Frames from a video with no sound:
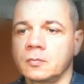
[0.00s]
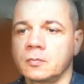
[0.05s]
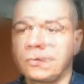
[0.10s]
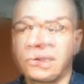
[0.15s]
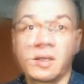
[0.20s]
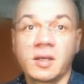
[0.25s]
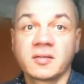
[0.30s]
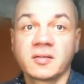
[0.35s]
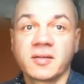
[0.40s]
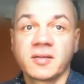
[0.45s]

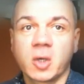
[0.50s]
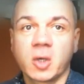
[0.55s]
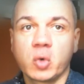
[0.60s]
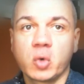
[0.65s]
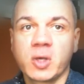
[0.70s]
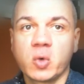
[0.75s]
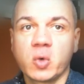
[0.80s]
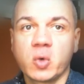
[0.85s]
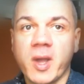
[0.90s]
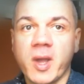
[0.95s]
It is a
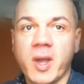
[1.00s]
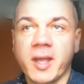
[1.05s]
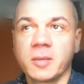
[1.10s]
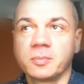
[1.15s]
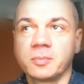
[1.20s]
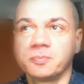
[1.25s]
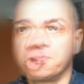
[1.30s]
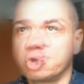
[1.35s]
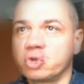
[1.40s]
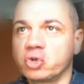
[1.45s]
quick
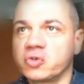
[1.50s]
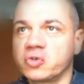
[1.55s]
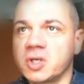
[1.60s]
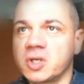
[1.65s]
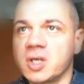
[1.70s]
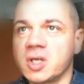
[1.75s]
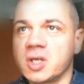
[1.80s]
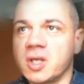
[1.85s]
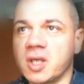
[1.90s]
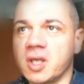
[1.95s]
way to
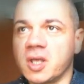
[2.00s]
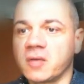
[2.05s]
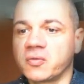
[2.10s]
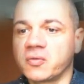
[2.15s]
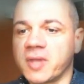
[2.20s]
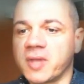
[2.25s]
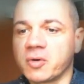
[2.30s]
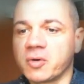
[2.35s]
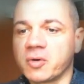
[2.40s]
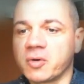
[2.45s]
see if
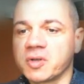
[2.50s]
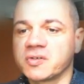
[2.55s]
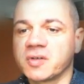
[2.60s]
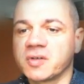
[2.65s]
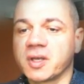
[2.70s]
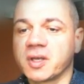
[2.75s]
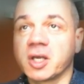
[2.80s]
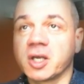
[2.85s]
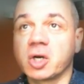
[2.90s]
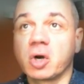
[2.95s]
there is
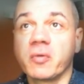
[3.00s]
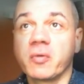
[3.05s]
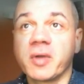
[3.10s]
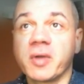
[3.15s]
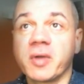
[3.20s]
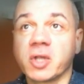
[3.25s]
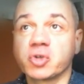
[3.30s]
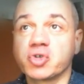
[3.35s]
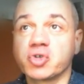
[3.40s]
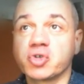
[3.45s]
a
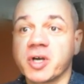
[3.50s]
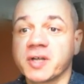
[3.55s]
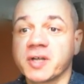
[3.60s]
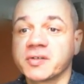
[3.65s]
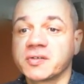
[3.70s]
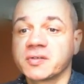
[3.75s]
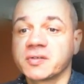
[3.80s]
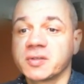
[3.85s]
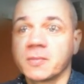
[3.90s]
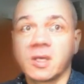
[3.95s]
growing
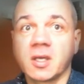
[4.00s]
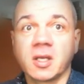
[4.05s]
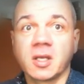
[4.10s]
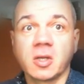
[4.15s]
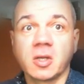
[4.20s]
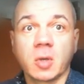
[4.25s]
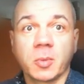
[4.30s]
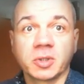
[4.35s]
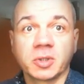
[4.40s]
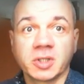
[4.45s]
interest in
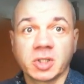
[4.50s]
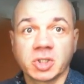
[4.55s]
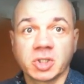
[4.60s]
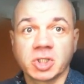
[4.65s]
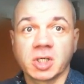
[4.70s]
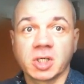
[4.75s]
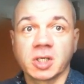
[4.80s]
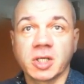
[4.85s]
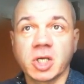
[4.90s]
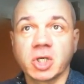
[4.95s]
your
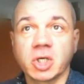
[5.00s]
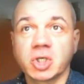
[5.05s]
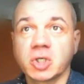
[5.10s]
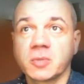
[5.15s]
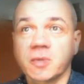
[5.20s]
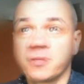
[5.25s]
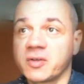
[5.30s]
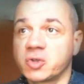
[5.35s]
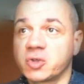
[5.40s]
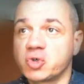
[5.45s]
potential niche.
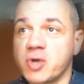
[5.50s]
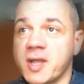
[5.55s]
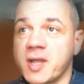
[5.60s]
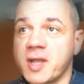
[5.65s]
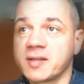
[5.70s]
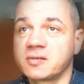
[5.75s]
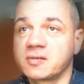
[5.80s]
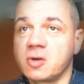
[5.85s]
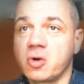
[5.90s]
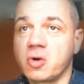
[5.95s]
If a
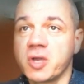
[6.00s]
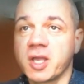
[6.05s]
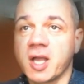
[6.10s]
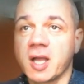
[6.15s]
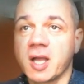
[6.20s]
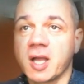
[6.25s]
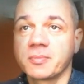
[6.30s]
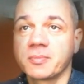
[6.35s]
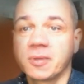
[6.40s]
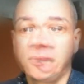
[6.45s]
trend's going
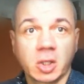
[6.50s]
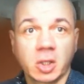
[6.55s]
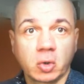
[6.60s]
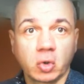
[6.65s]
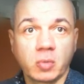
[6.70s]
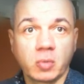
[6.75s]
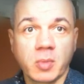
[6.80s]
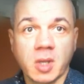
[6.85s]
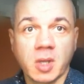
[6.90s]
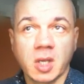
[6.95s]
up, it
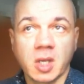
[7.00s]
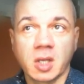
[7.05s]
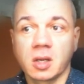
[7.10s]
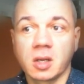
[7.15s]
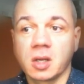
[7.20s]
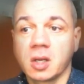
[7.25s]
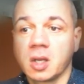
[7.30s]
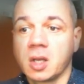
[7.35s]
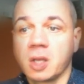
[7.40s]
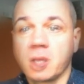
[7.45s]
could
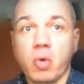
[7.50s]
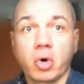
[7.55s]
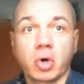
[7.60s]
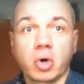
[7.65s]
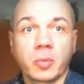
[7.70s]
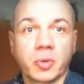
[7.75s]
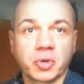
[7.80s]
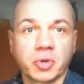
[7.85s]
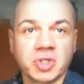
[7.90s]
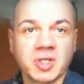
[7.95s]
mean more
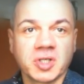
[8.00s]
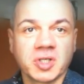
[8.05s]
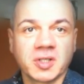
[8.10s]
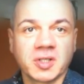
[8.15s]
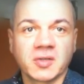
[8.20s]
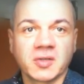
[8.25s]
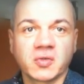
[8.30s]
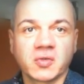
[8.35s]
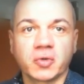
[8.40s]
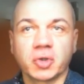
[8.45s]

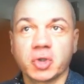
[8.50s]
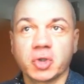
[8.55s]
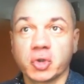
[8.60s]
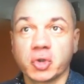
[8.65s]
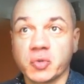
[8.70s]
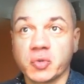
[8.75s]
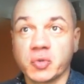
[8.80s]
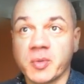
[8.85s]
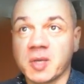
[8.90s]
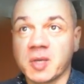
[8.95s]
opportunities for you
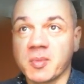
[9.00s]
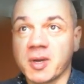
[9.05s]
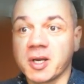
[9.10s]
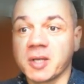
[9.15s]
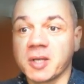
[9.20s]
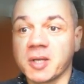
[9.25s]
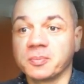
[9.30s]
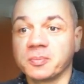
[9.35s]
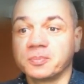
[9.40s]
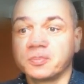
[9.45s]
to make
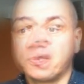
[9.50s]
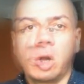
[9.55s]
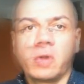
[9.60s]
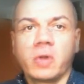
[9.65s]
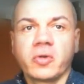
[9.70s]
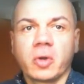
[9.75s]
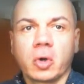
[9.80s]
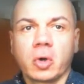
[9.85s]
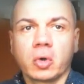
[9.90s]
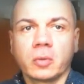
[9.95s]
money.
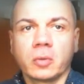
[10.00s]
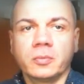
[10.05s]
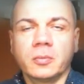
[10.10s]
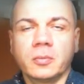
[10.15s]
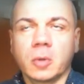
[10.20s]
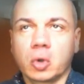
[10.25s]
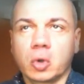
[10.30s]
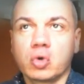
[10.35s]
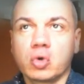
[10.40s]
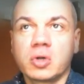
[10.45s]
Although
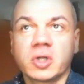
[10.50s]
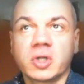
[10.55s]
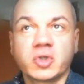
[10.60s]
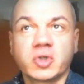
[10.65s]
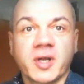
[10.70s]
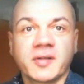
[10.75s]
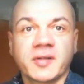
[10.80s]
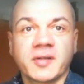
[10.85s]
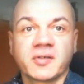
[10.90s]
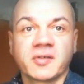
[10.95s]
Google
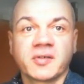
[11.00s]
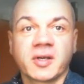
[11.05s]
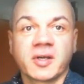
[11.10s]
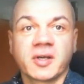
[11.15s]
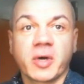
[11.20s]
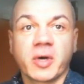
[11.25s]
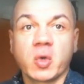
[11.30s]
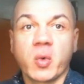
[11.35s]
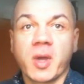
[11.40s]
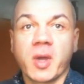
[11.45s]
Trends is a
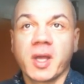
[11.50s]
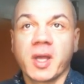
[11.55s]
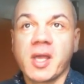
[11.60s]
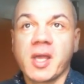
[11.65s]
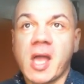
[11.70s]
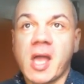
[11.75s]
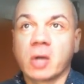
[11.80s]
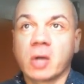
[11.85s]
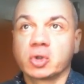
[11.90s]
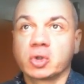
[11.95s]
great way
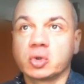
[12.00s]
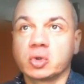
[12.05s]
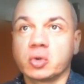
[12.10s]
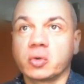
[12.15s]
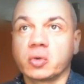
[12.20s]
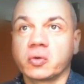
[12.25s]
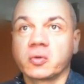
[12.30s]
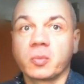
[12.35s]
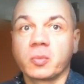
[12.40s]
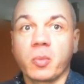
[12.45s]
how
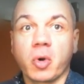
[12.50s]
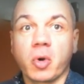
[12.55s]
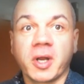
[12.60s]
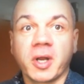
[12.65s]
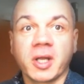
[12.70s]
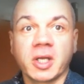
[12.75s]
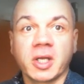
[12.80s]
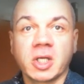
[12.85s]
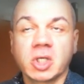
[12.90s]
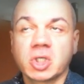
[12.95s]
to spot
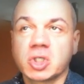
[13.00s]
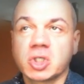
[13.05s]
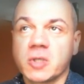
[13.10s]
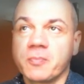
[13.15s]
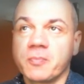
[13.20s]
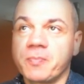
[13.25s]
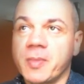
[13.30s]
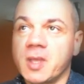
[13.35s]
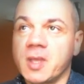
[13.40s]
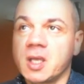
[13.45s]
a niche,
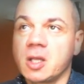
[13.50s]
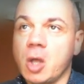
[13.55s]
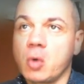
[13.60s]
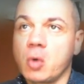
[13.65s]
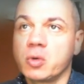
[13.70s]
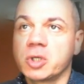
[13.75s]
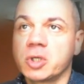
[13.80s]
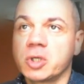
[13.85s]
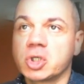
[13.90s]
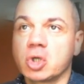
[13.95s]
it
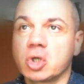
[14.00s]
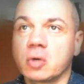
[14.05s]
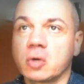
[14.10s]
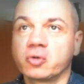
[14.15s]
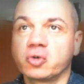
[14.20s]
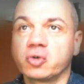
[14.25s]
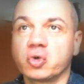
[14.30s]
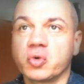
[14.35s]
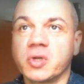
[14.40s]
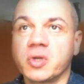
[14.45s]
only
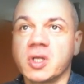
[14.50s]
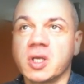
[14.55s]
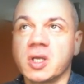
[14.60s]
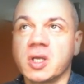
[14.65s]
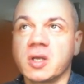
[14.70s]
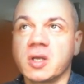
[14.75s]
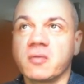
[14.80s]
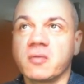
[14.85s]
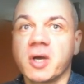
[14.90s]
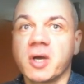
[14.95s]
shows you
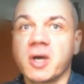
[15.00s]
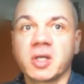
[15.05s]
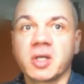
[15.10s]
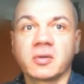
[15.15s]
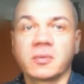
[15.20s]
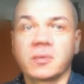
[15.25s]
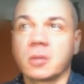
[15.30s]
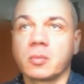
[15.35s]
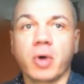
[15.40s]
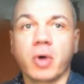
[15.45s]
the very
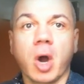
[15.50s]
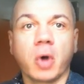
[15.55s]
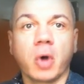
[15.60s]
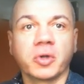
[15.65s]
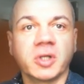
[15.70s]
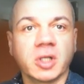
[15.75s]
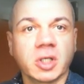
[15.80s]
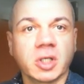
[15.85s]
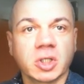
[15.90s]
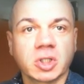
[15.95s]

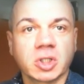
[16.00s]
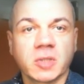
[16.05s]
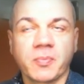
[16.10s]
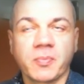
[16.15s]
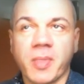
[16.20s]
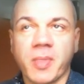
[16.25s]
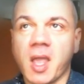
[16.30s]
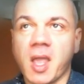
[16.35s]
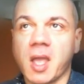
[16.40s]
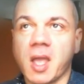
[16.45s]
broad niche.
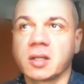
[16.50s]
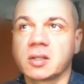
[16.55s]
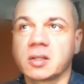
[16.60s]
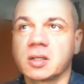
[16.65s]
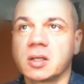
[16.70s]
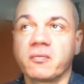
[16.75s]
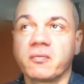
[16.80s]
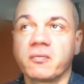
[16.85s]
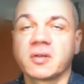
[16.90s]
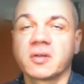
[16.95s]
And
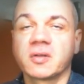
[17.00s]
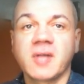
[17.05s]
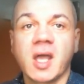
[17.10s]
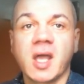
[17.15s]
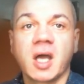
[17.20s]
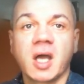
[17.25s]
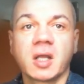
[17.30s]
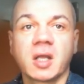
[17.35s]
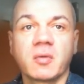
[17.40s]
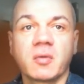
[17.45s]
when
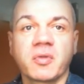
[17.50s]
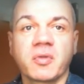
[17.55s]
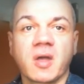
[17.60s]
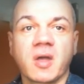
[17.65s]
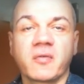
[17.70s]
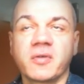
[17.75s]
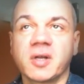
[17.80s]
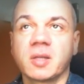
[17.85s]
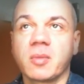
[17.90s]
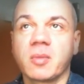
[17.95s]
starting with
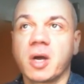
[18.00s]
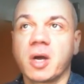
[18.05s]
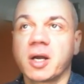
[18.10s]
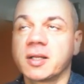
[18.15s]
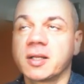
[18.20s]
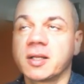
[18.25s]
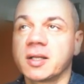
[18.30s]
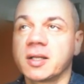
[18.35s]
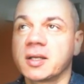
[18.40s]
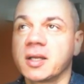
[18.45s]
affiliate
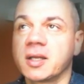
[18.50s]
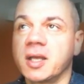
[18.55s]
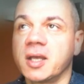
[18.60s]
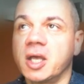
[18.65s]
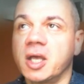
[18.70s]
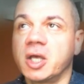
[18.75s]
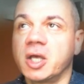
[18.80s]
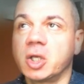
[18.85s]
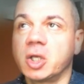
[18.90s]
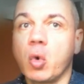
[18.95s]
marketing,
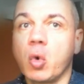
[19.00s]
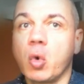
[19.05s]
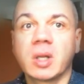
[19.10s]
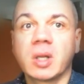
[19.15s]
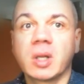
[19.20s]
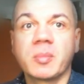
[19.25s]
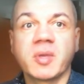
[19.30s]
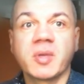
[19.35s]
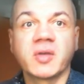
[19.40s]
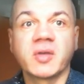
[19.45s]
you want
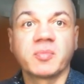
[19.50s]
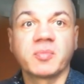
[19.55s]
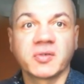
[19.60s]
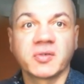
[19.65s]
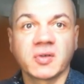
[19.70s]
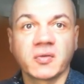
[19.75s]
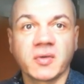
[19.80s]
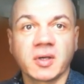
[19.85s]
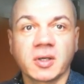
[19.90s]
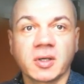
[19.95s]
to be
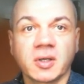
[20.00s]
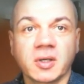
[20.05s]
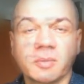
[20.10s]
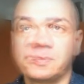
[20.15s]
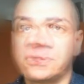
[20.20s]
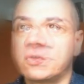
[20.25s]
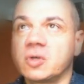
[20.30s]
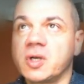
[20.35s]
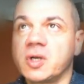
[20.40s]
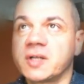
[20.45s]
specific.
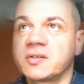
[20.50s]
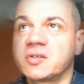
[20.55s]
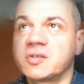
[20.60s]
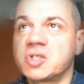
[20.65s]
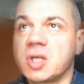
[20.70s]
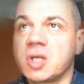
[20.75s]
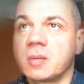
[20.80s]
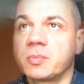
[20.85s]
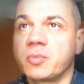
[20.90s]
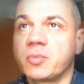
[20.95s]
So let's
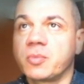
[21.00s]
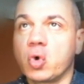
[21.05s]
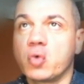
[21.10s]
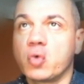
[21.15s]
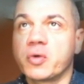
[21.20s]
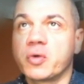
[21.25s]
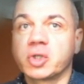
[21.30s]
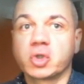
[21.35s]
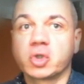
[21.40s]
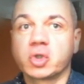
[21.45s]
jump
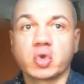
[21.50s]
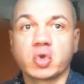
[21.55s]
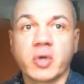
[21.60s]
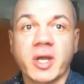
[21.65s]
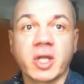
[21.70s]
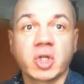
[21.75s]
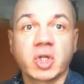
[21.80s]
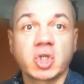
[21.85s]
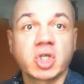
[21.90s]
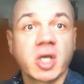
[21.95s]
over
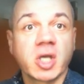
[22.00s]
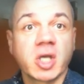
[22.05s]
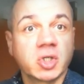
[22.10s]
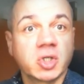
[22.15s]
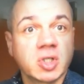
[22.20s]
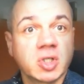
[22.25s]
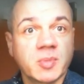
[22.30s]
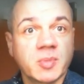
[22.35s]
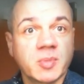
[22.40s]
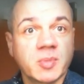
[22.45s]
to
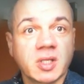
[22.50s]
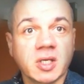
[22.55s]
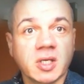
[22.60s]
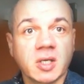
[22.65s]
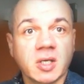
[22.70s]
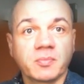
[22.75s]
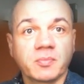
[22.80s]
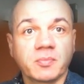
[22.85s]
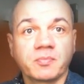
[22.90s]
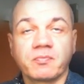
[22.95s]

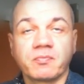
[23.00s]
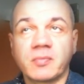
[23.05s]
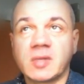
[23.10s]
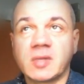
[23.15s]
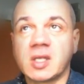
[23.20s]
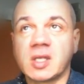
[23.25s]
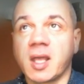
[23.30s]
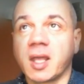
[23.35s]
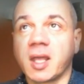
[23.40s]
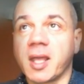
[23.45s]
ChatGPT,
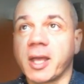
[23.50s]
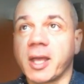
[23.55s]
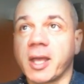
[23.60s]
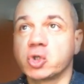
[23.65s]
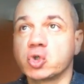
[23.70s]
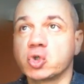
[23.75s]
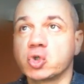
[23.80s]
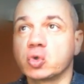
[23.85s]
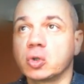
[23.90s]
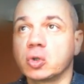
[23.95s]
the AI
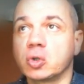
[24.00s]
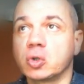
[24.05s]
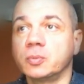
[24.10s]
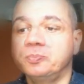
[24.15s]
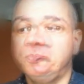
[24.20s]
tool.